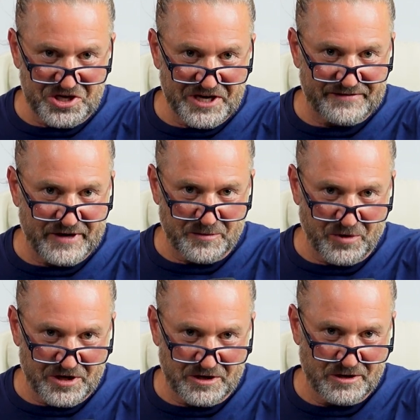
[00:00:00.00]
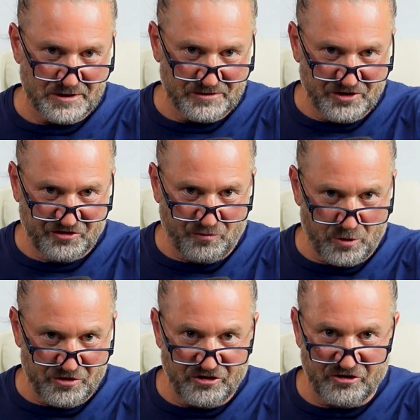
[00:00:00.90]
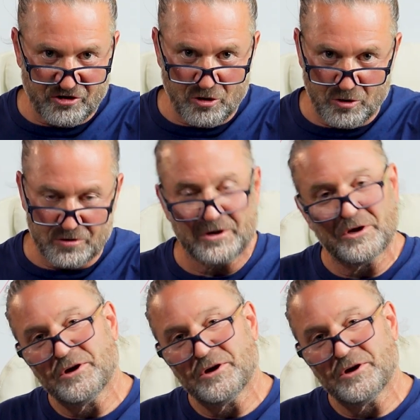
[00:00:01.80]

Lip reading: give anybody this 4-digit code,